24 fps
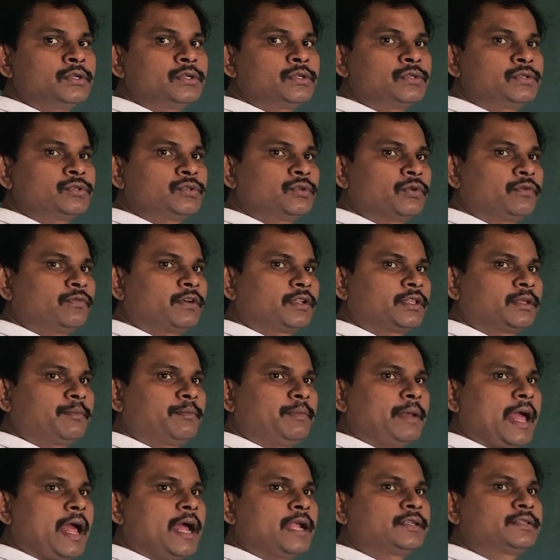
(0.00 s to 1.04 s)
So for the
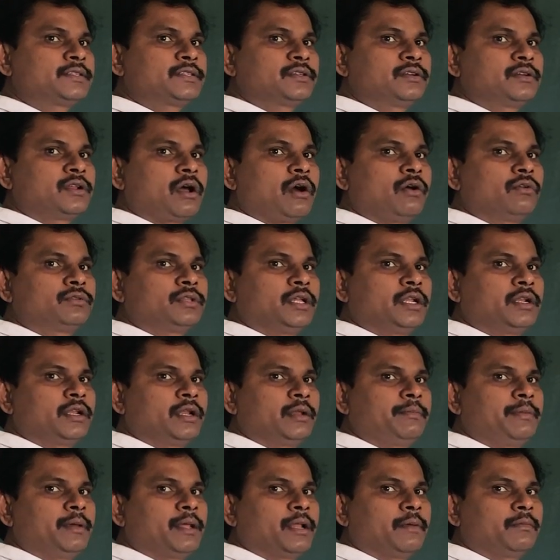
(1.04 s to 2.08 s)
plants growth
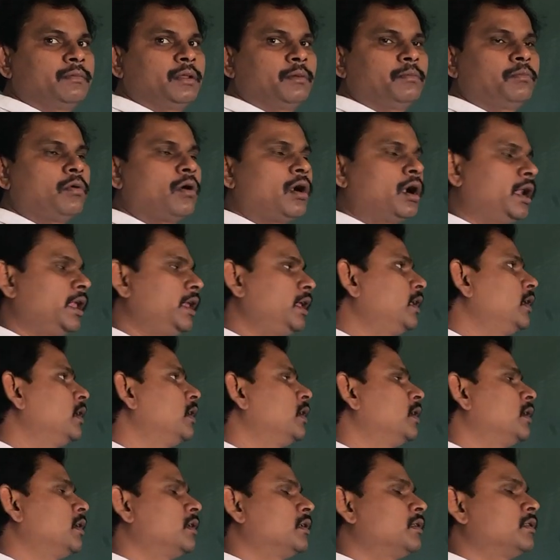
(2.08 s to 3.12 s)
and repair of the
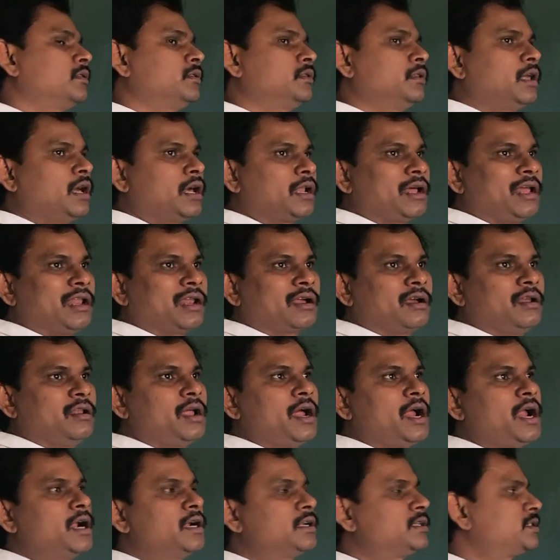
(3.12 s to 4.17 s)
body, there are
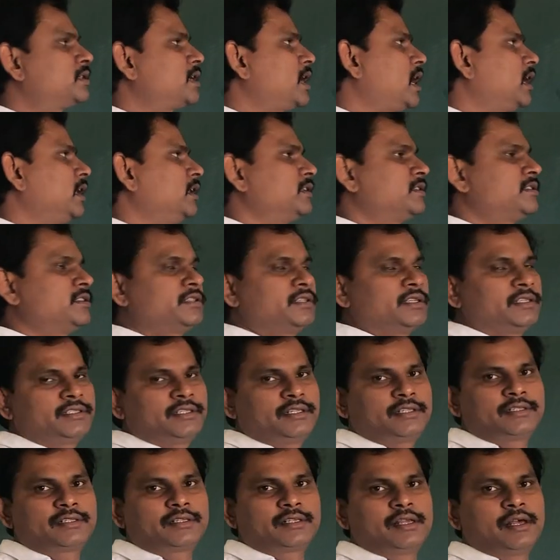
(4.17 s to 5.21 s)
alkaloids, tannins,
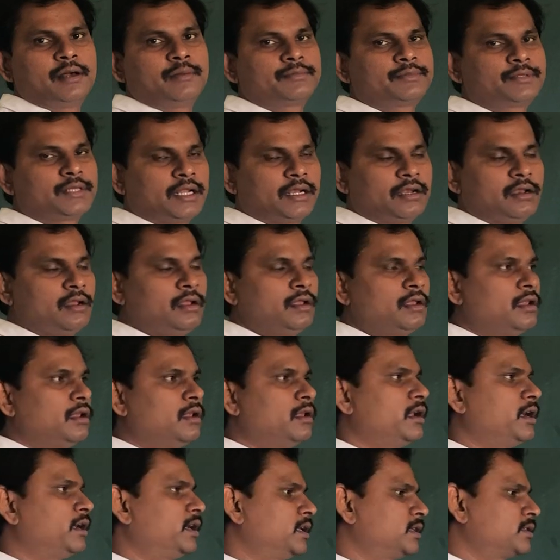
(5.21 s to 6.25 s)
resins, gums and
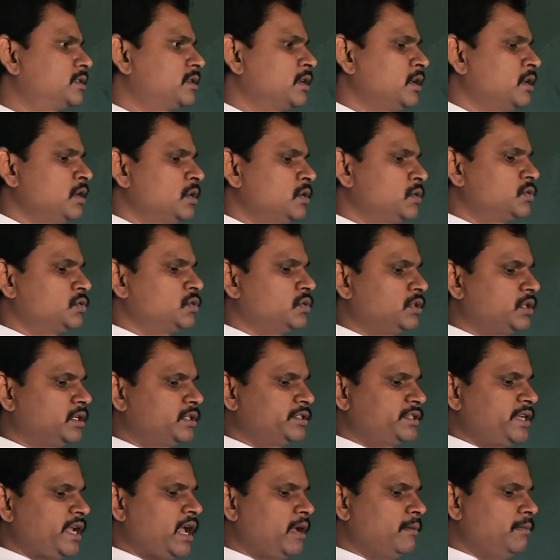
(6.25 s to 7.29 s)
latex. So
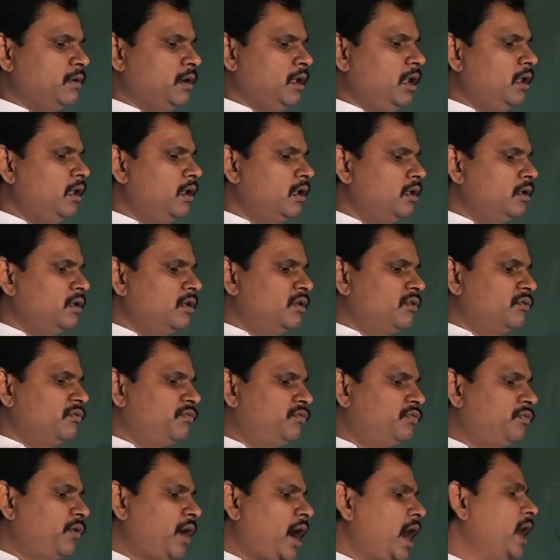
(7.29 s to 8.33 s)
the table
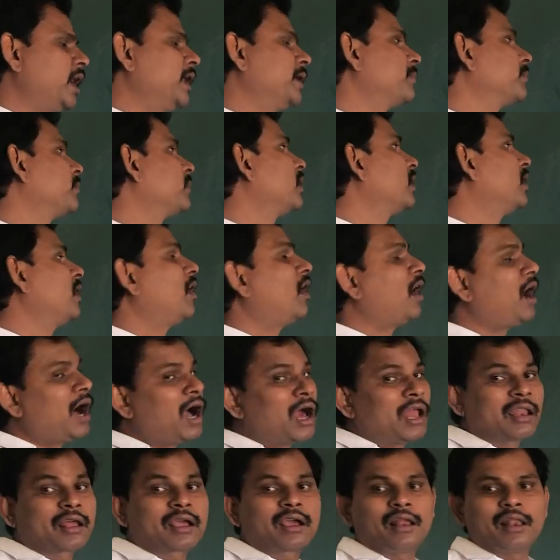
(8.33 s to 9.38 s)
5
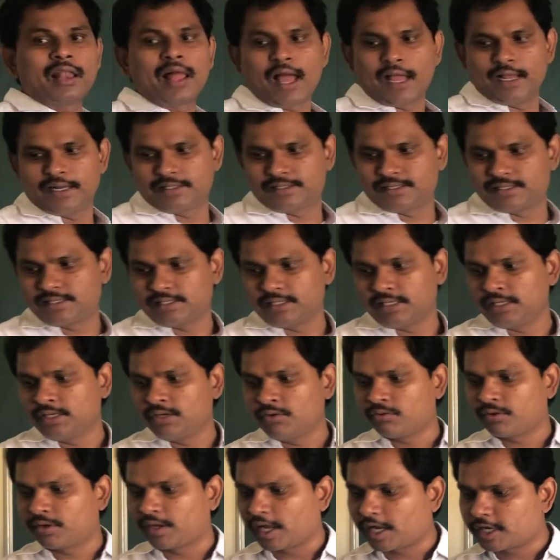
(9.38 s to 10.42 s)
alkaloids in
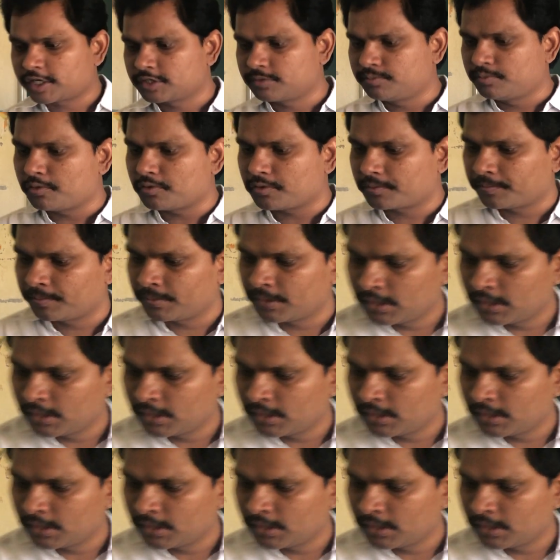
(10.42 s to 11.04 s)
your textbook